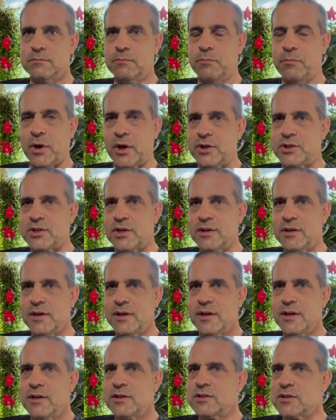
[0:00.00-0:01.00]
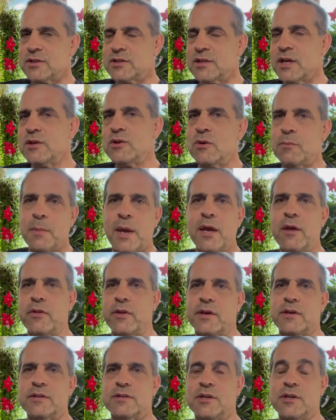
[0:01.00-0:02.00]
budget to send you
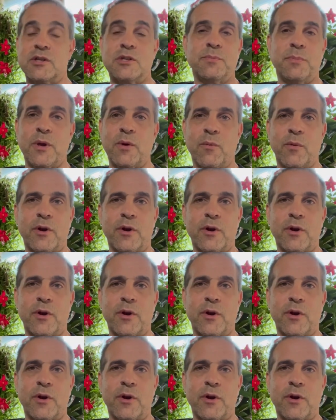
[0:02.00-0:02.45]
mailings to explain